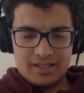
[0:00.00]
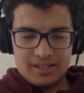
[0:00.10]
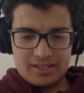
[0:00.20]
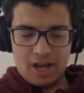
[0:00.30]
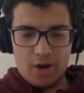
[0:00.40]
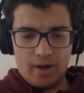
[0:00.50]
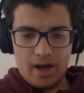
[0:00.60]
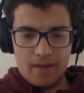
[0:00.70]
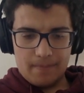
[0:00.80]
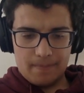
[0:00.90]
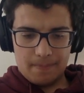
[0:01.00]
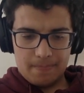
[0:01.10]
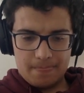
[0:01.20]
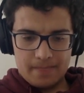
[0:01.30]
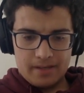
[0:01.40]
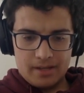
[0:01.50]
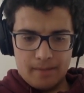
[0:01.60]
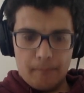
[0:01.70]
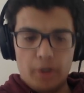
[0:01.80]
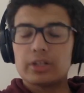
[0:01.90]
So, um, right, this is good enough anyway.
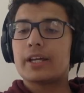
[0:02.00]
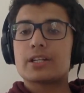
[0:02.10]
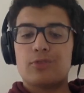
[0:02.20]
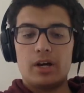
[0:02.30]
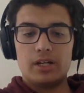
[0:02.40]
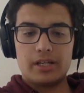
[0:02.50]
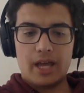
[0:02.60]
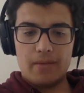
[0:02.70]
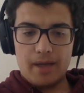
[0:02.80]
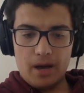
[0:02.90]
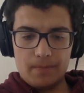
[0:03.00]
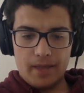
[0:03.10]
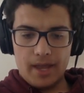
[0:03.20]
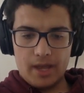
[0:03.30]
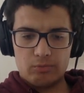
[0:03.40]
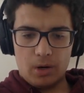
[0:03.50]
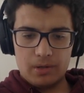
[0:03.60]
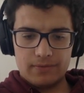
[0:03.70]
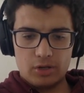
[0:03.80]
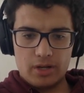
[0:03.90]
Modelling has finally came out, and what
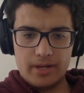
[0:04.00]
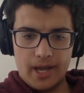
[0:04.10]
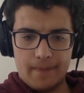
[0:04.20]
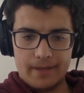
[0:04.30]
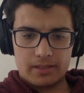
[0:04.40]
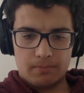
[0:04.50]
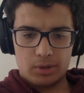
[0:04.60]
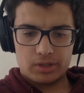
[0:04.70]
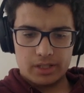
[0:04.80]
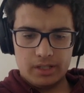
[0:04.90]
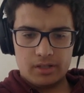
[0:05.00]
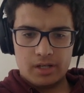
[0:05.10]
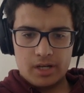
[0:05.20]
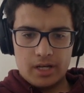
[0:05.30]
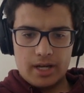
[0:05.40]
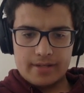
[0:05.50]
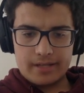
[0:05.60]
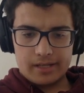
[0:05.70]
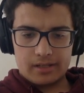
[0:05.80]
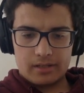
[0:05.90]
we've learned now about the modelling is
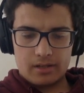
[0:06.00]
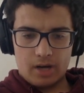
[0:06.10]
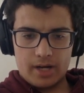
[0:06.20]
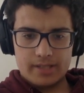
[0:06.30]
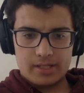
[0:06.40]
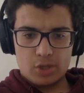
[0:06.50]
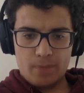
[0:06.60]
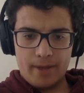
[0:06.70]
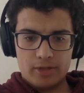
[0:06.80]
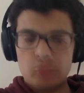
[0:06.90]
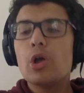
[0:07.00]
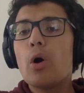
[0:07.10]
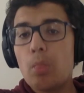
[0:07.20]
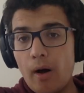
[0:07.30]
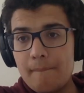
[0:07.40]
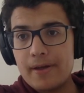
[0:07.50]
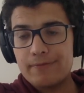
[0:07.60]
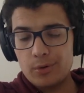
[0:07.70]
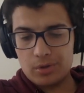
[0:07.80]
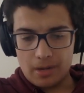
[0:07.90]
that I C U beds will not be
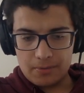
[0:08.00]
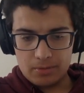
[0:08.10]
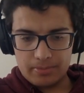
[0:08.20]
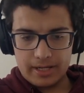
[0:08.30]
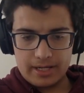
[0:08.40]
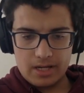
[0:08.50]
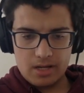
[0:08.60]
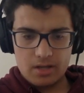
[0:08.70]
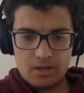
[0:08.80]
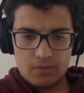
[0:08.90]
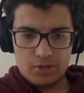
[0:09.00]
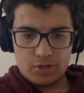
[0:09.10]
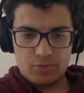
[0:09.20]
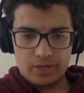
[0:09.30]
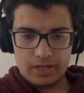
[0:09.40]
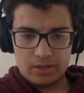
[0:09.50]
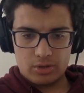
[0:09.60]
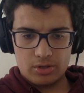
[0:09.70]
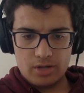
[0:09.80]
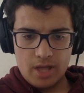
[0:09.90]
filled up completely, which is really
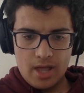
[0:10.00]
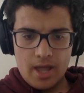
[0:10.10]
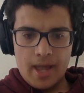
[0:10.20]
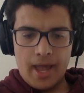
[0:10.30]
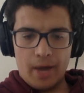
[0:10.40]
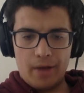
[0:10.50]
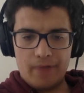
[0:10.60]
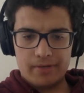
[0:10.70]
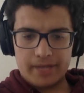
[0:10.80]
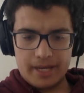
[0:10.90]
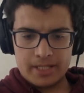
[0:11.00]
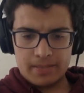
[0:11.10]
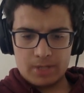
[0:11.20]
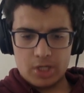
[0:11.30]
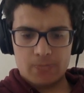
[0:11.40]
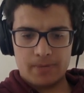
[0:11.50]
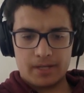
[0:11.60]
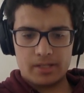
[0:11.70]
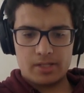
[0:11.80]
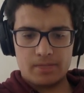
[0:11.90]
good. However, case numbers are
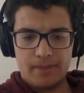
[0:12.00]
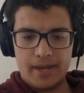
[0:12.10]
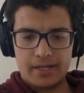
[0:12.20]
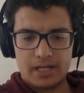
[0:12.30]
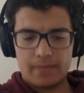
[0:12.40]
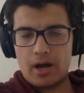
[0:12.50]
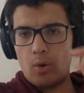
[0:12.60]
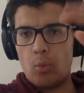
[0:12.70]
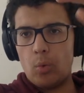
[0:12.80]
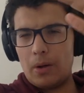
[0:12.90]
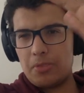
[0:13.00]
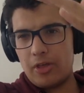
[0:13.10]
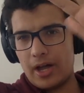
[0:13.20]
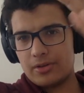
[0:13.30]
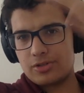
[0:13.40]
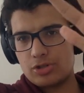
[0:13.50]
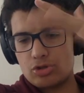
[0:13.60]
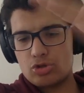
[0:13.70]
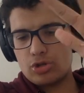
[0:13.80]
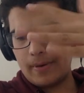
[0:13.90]
expected to peak at about one thousand,
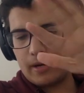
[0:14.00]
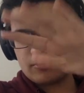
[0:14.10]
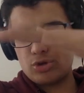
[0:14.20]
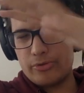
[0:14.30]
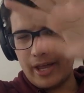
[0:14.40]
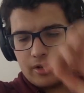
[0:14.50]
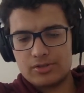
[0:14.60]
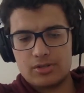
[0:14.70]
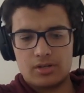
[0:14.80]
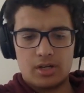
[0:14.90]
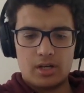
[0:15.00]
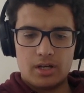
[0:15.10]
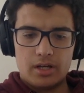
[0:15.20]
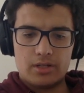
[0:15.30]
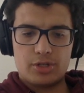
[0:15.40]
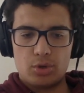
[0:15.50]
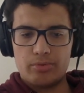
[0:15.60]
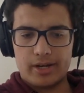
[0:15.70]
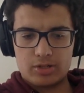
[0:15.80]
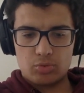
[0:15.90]
about two thousand until
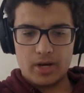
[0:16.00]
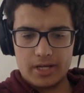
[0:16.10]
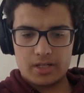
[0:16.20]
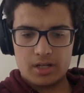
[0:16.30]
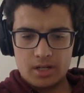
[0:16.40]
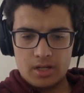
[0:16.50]
next week.